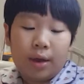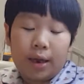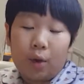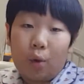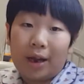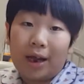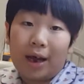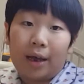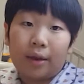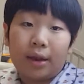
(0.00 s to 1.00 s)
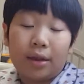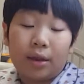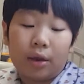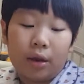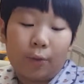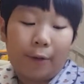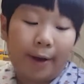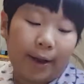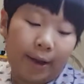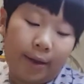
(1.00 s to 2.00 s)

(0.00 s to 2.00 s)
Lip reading: Iguana. This is an iguana.